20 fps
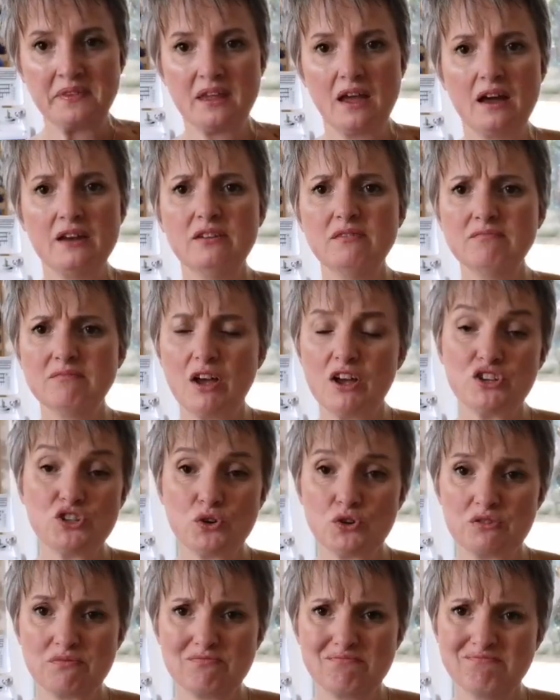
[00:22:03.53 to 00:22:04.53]

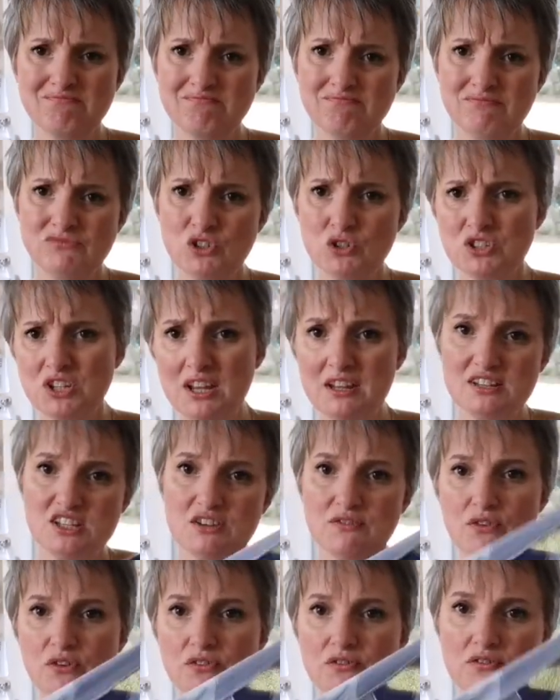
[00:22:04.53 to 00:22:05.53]
Georgette
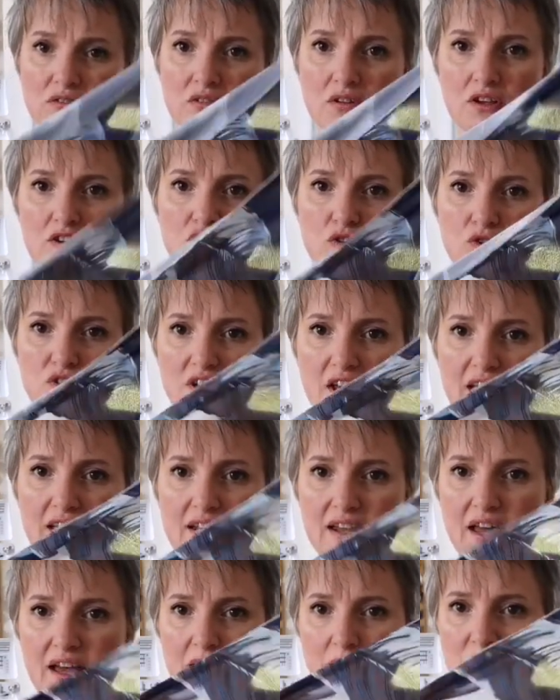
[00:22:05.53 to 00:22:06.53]
chiffon, Georgette.
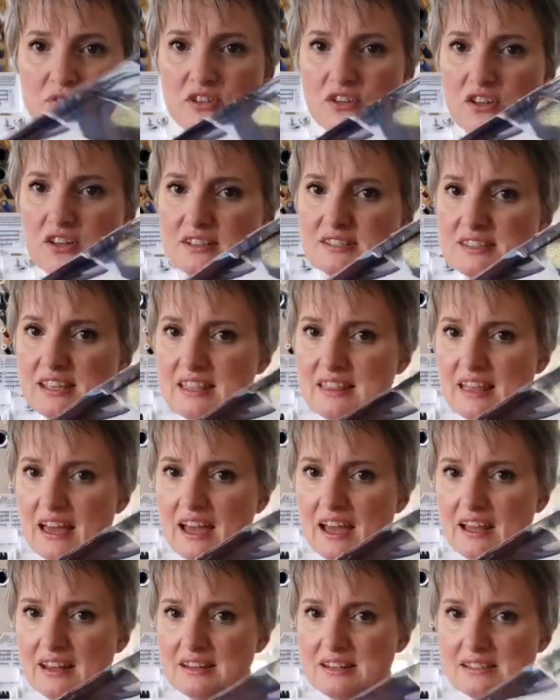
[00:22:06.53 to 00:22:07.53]
So you can see
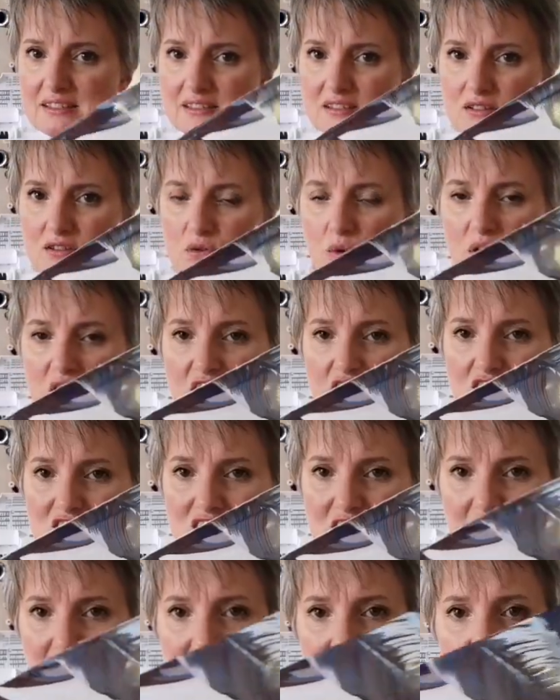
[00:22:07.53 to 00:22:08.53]
there it is quite
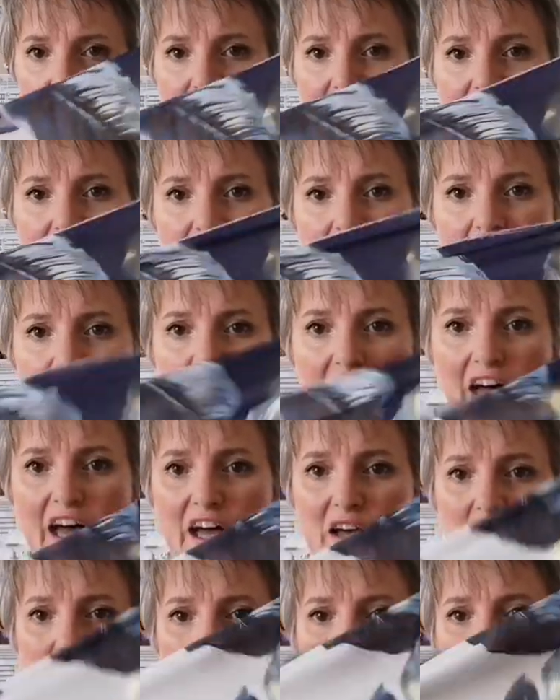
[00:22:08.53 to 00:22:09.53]
sheer,
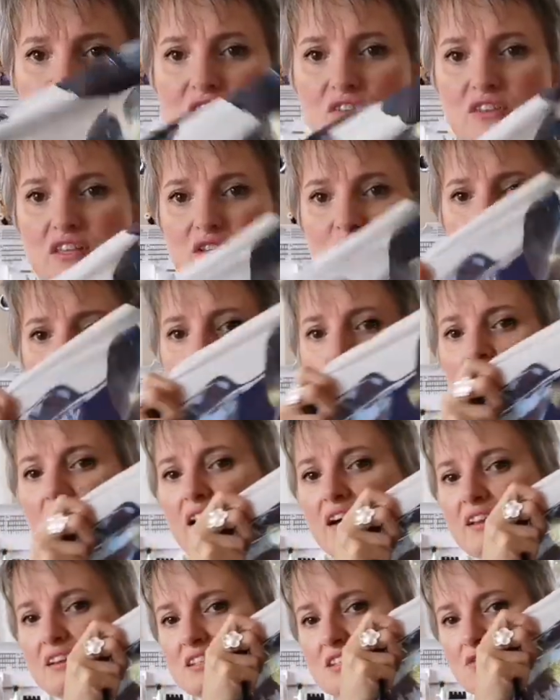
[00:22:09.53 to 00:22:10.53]
but it's got these
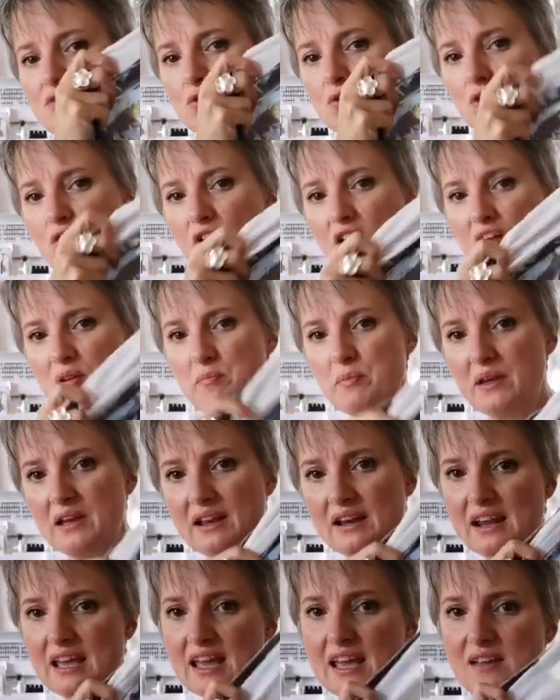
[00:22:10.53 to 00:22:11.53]
wonderful great
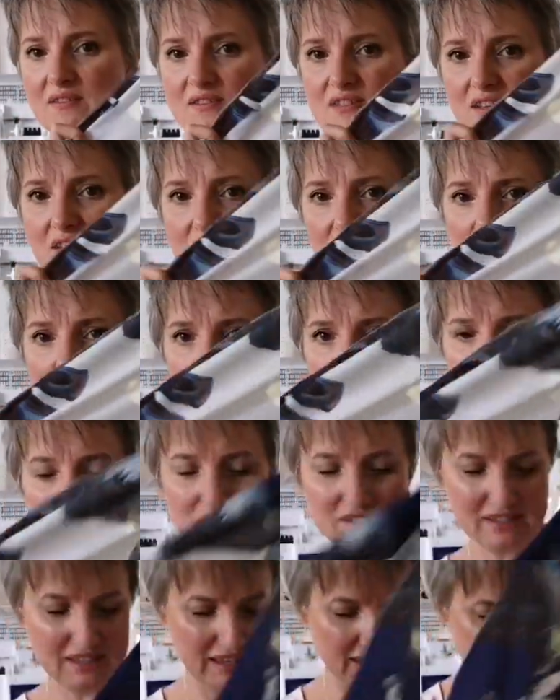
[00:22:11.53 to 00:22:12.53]
big leaves
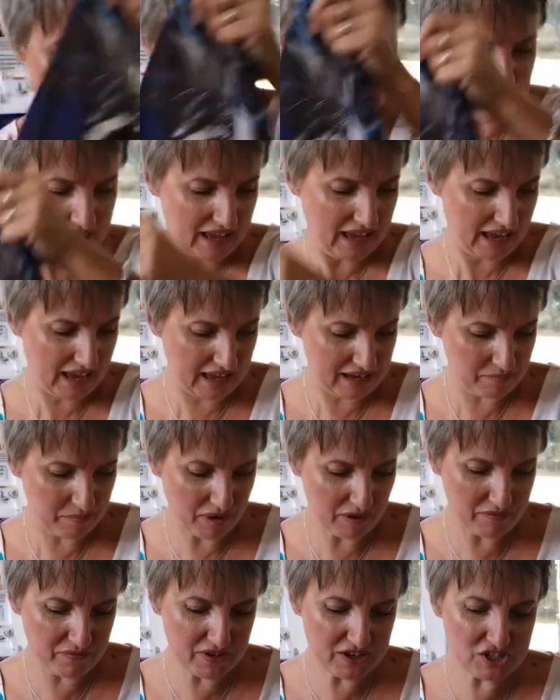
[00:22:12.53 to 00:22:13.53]
across it. And
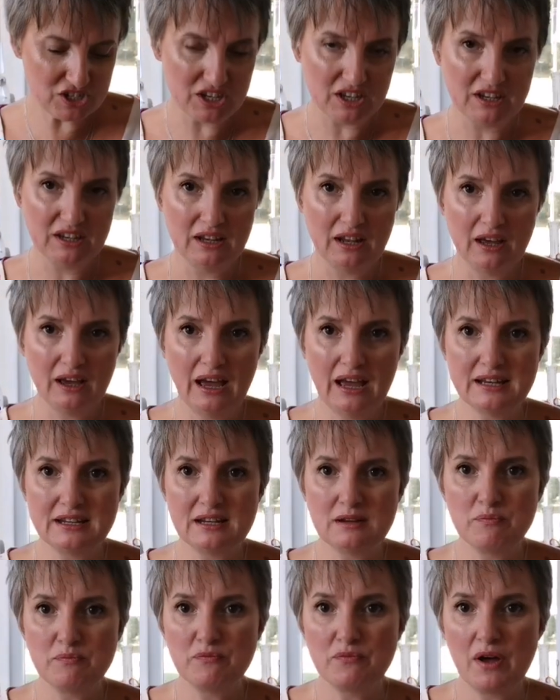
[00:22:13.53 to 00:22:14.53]
my vision, I had
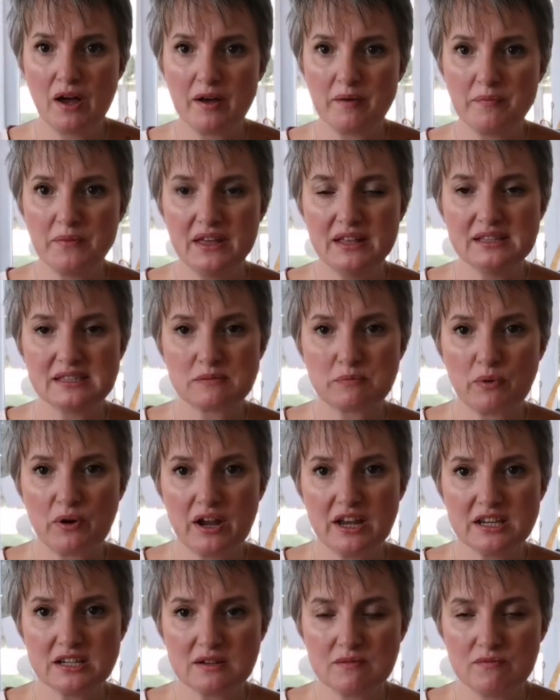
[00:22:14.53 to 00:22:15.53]
an
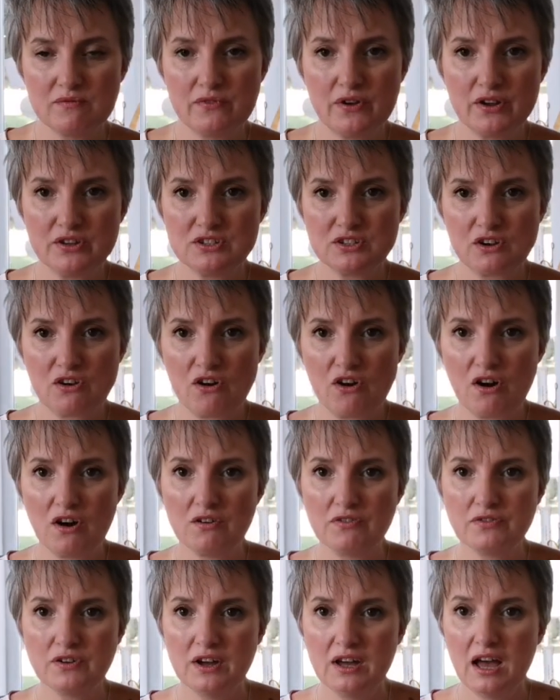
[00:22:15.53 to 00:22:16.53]
inspiration
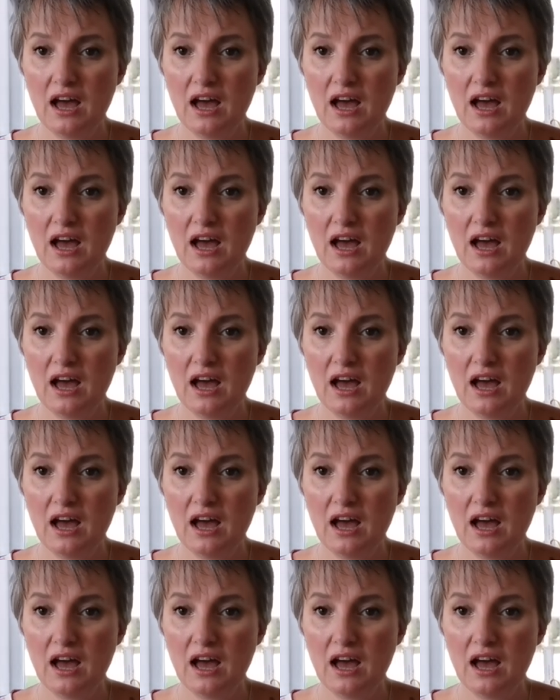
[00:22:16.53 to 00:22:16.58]
photograph.